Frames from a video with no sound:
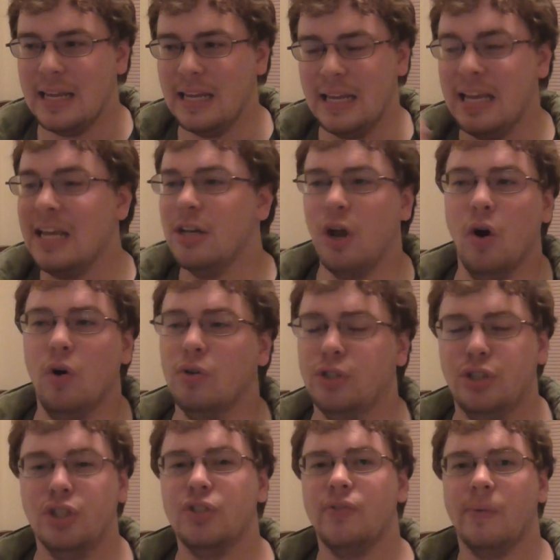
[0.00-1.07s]
He
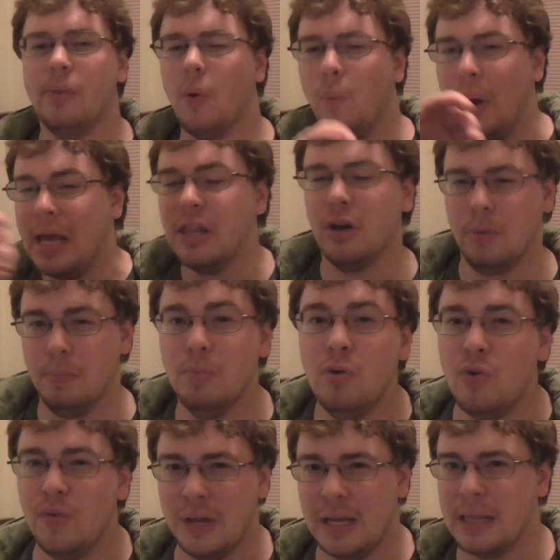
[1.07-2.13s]
knows just from the way they're
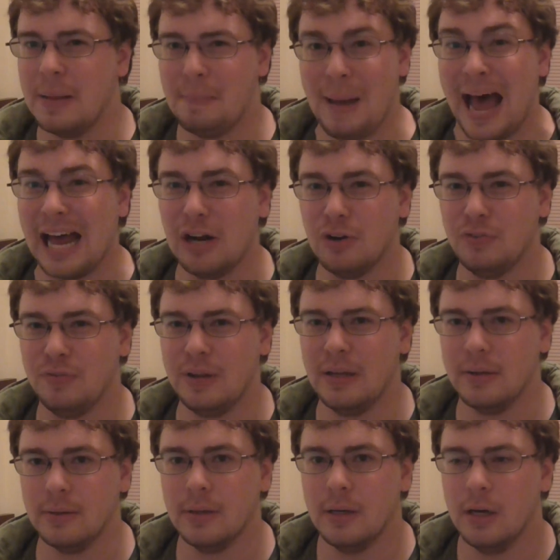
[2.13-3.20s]
moving in the
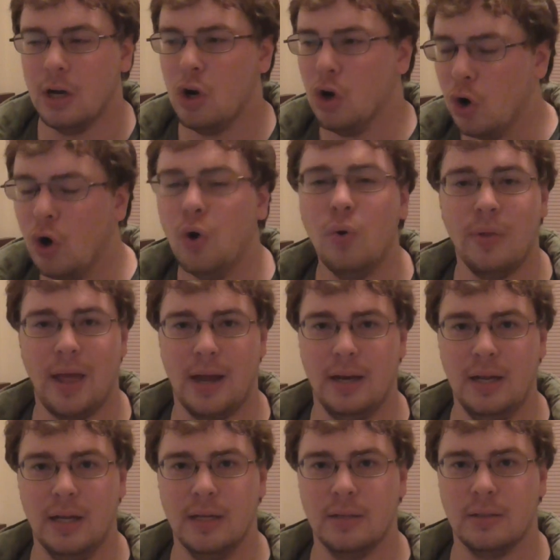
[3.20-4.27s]
battlefield who that
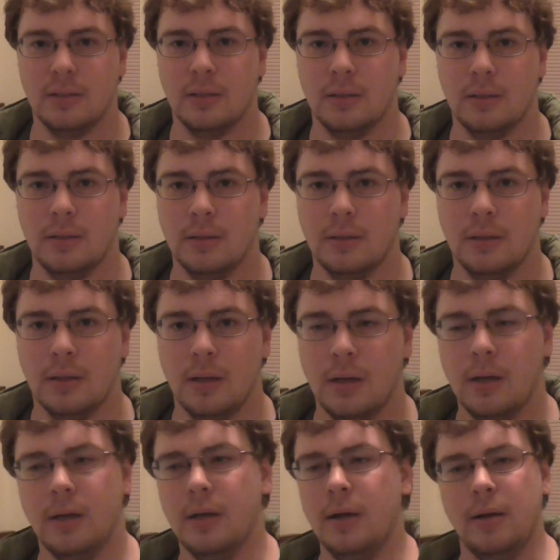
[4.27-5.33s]
is.
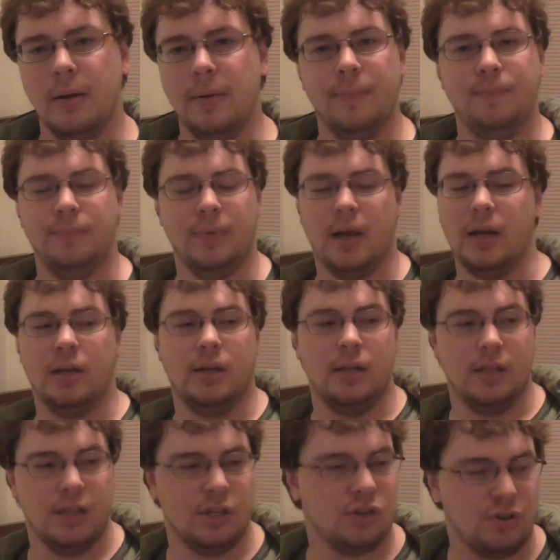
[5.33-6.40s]
And
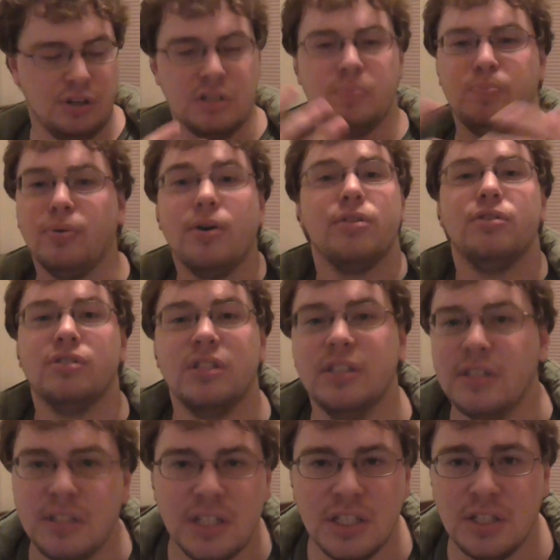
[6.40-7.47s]
these are his brothers
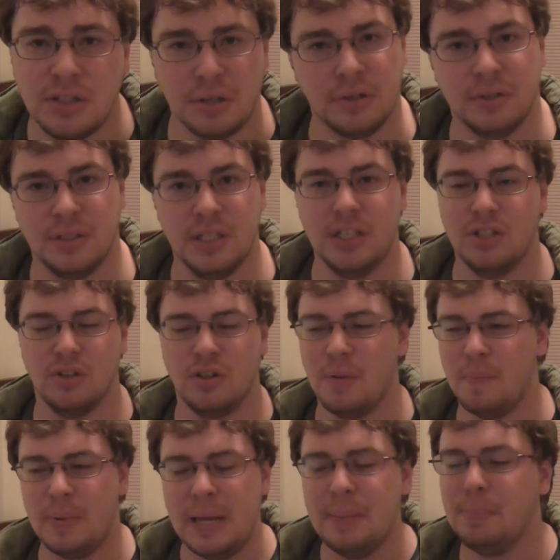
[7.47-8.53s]
and sisters. These are the
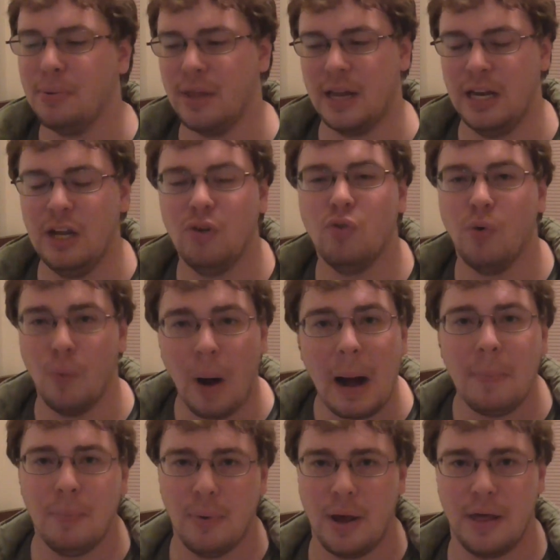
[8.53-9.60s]
people that he grew
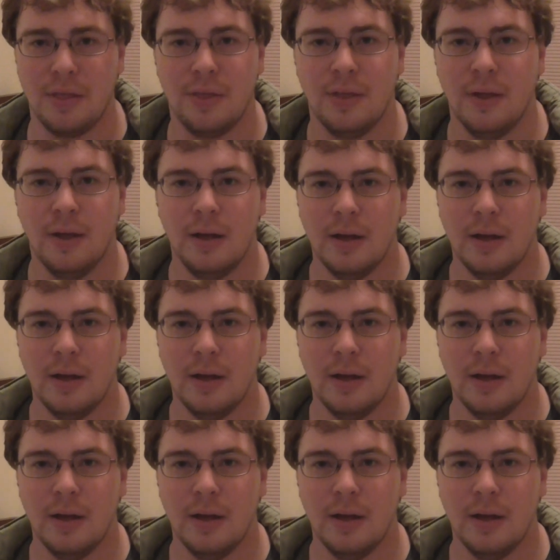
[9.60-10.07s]
up with.